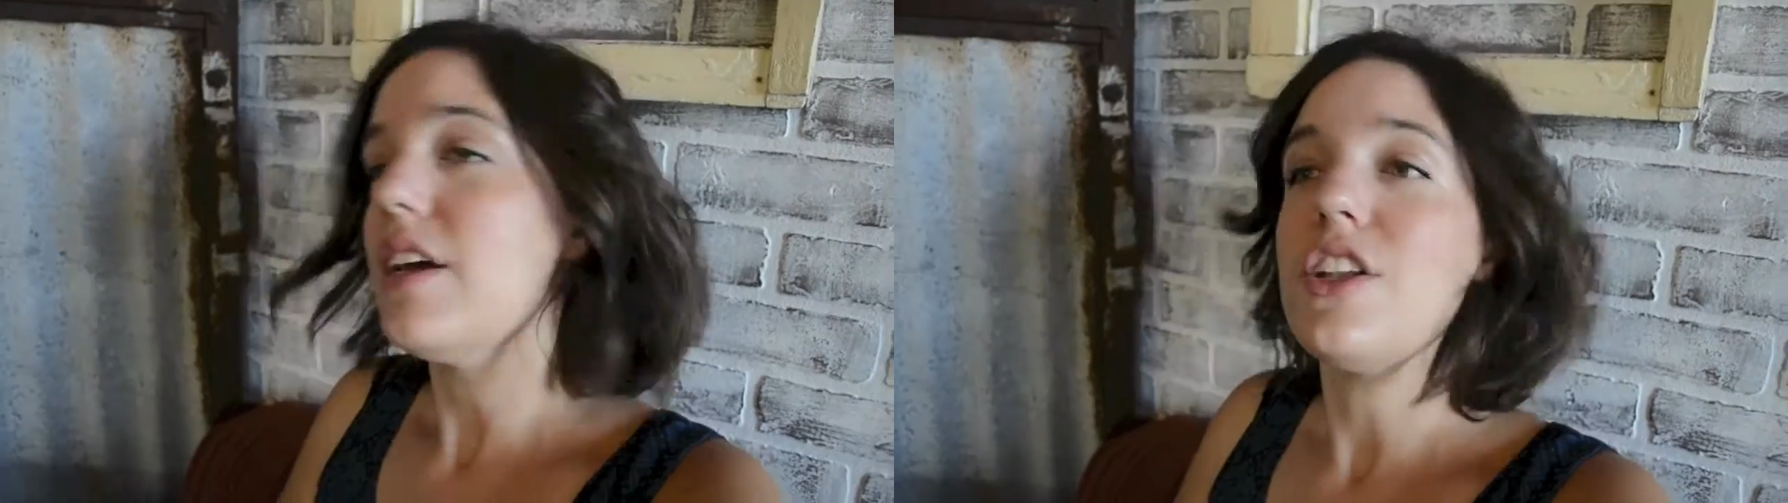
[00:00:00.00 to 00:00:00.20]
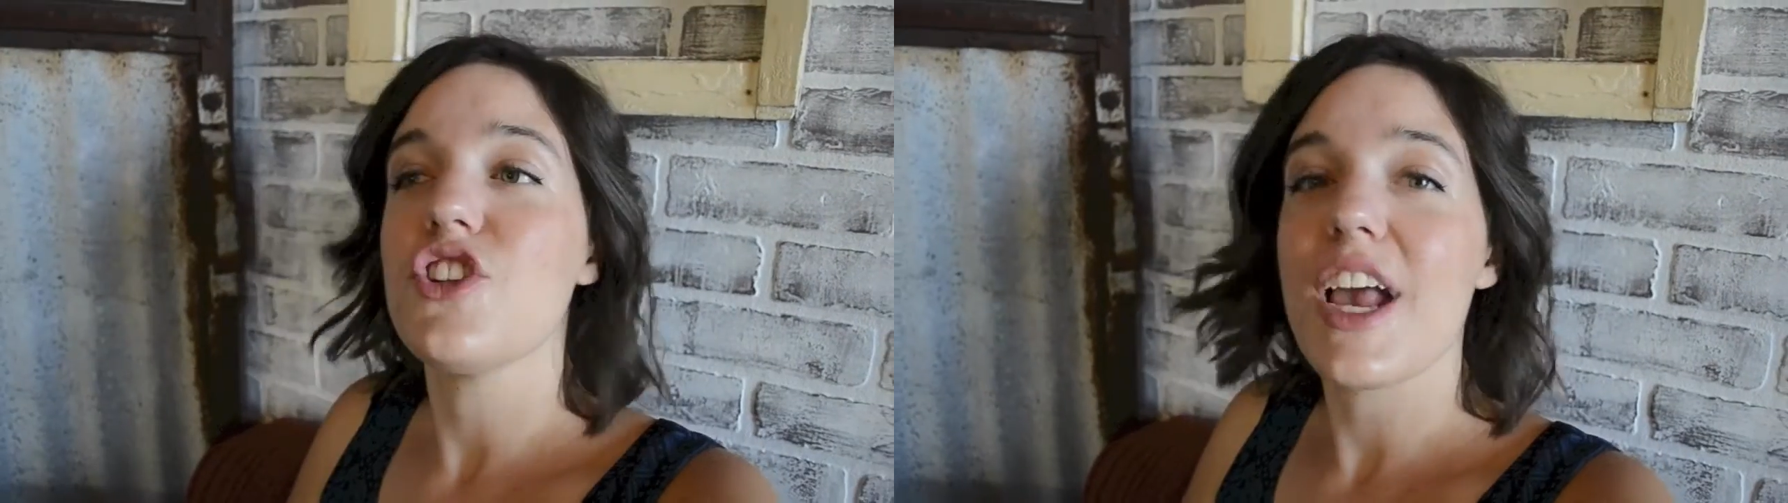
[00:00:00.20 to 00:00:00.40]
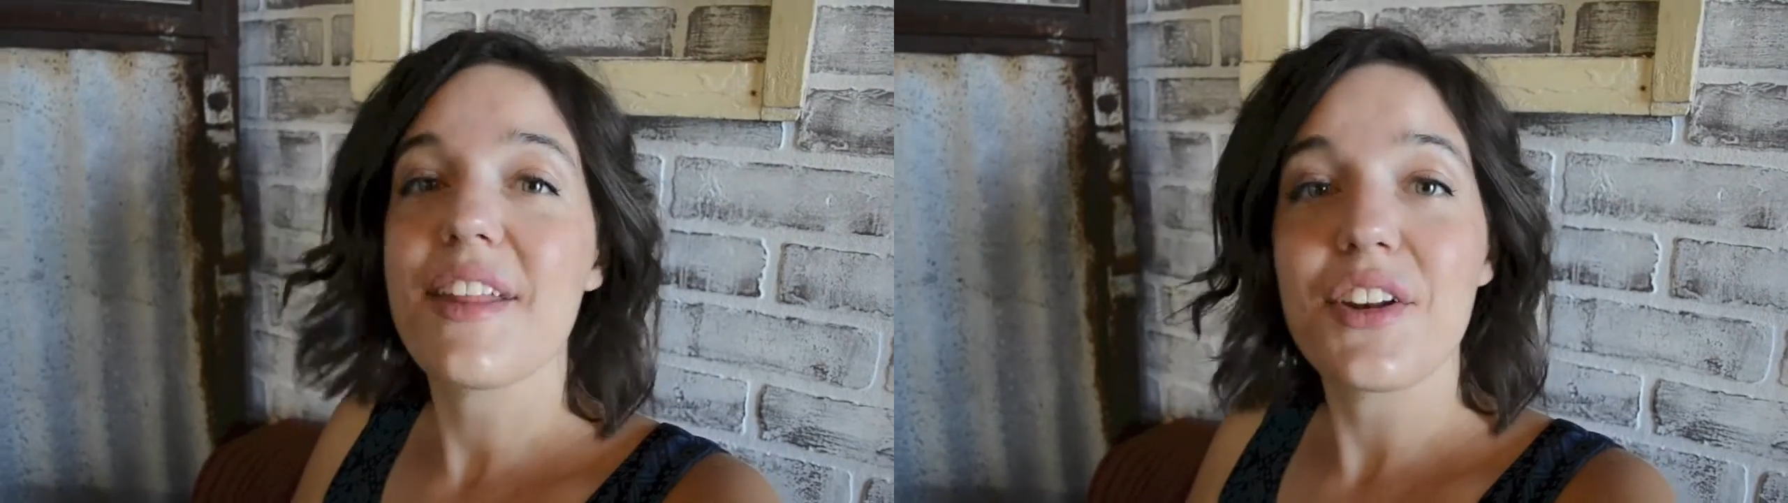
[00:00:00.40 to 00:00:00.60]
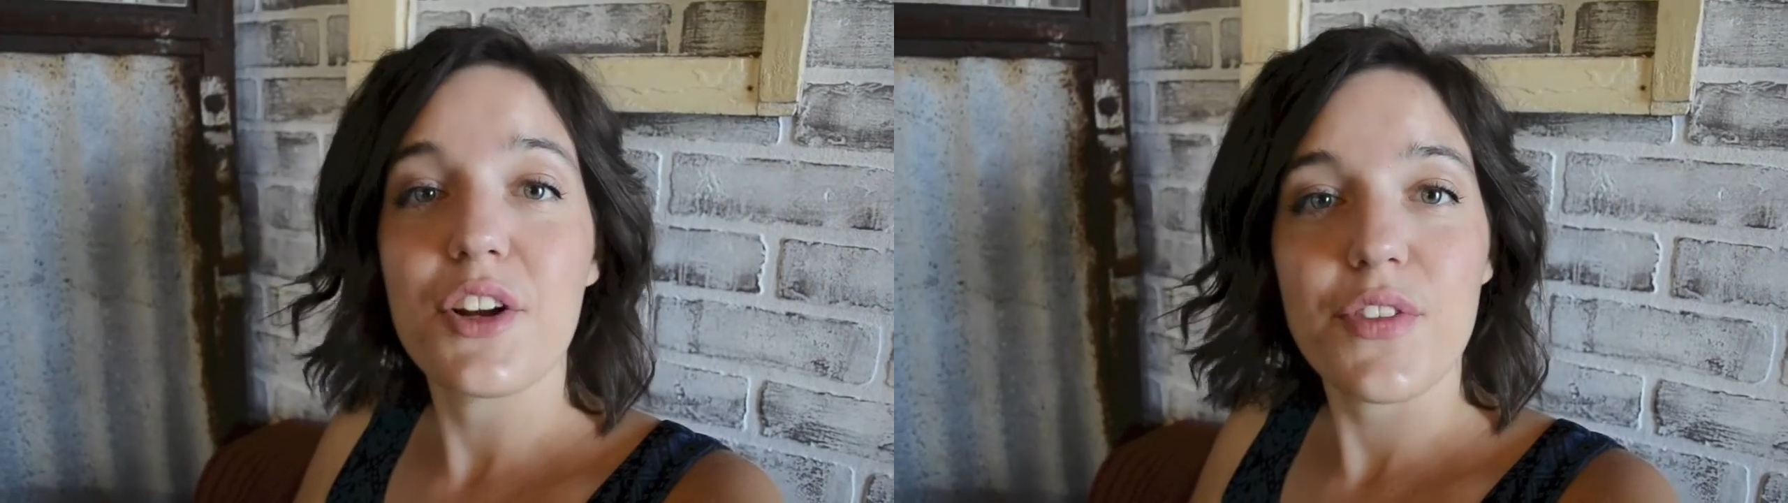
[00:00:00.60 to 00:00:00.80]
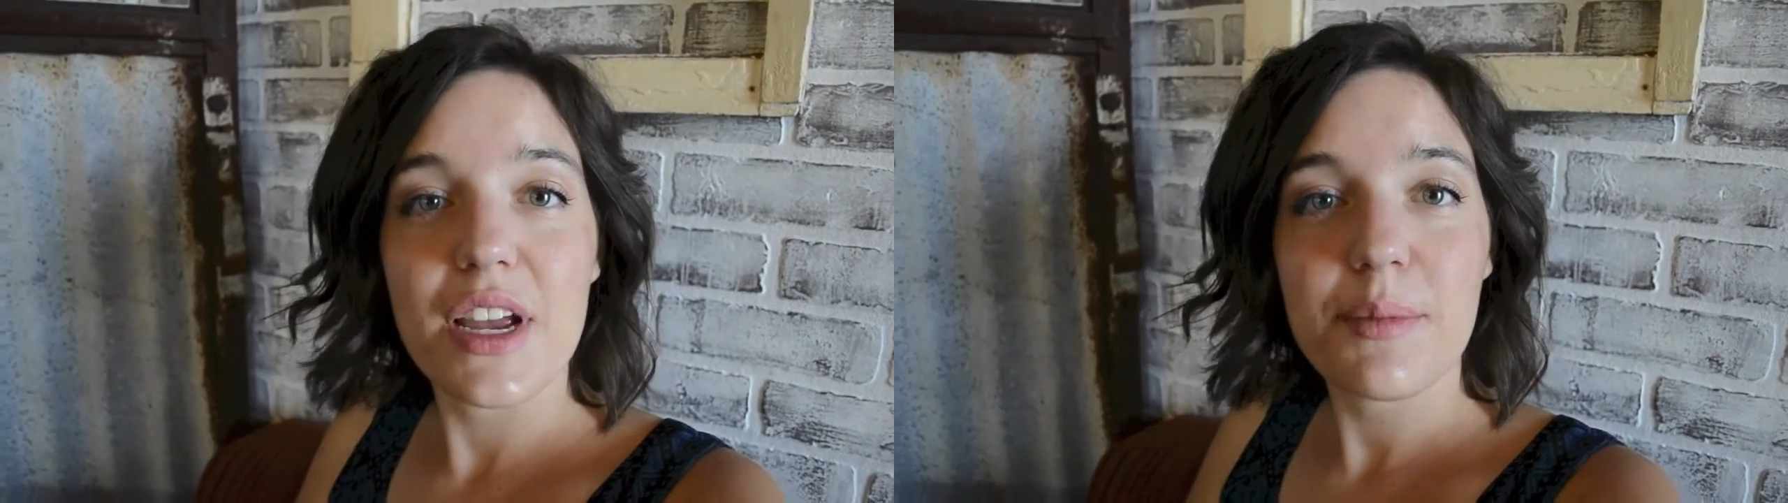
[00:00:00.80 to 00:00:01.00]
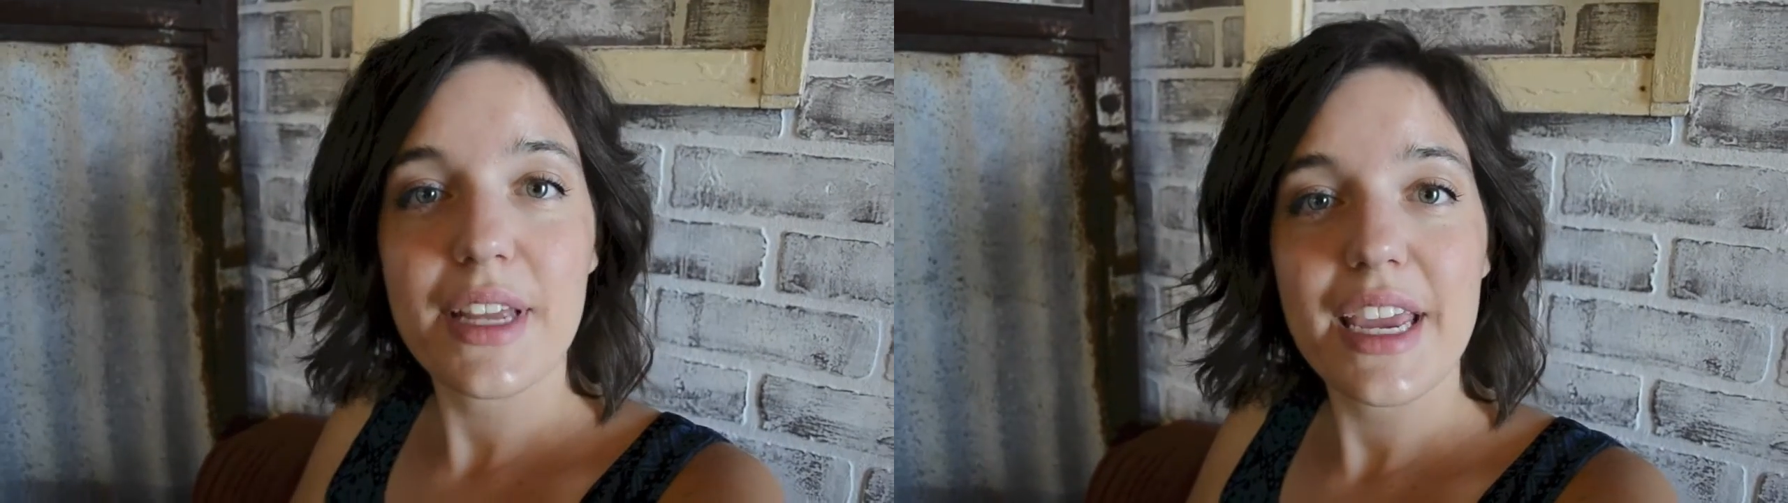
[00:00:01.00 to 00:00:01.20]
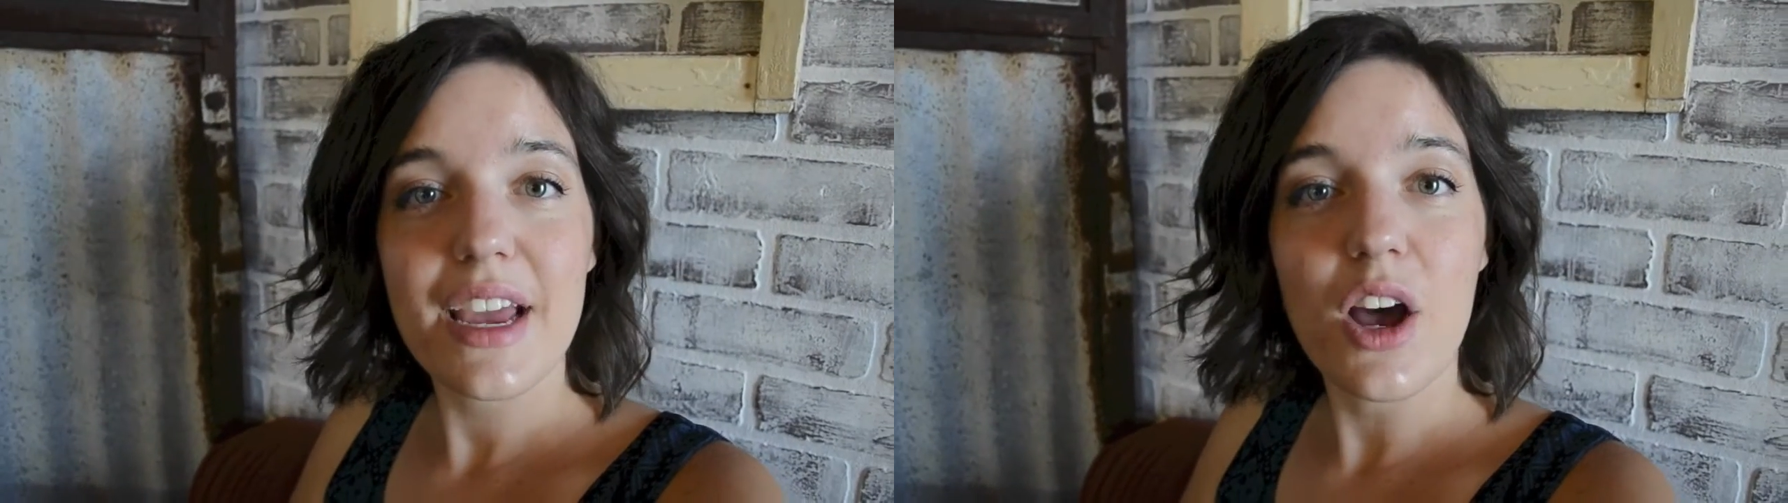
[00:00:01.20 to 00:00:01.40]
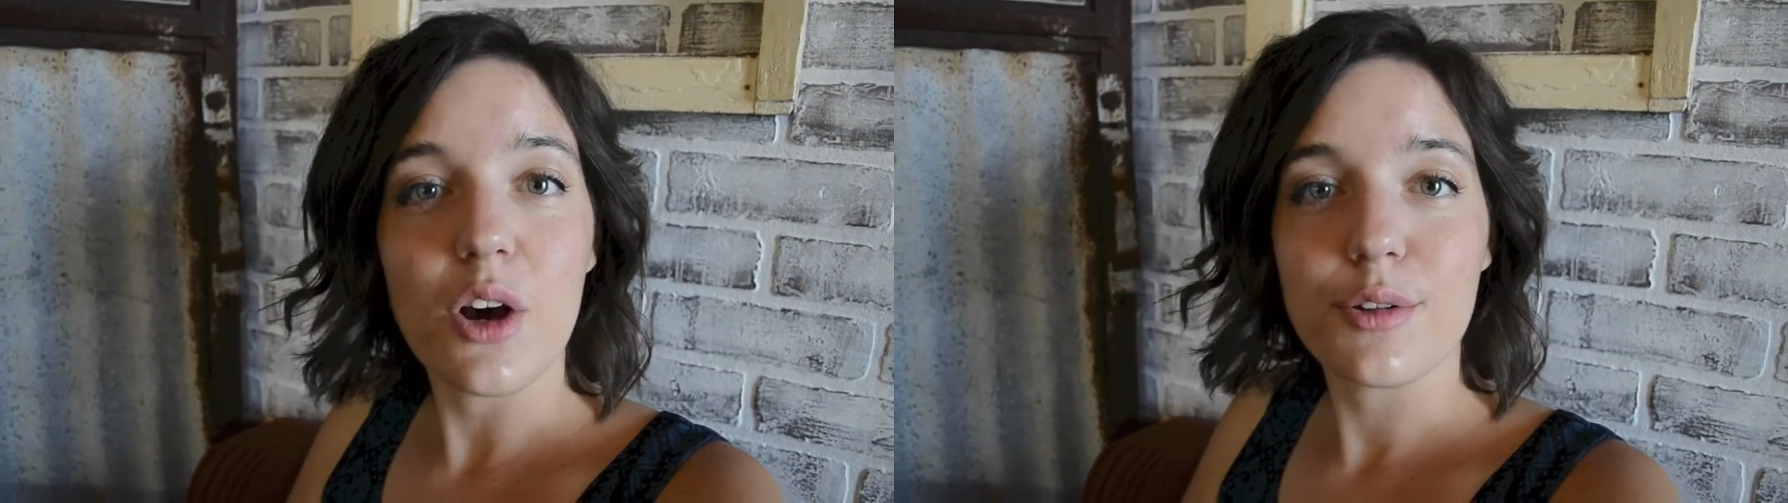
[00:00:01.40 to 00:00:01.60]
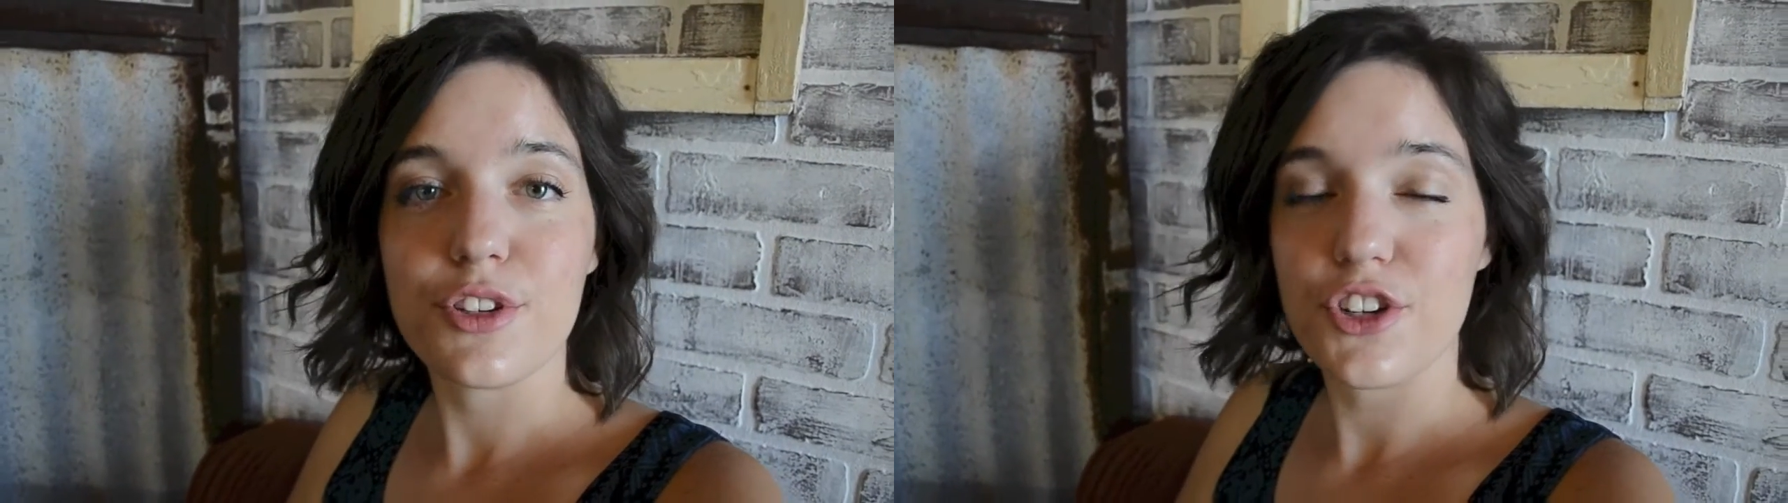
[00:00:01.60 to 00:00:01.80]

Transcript: Jess and her family host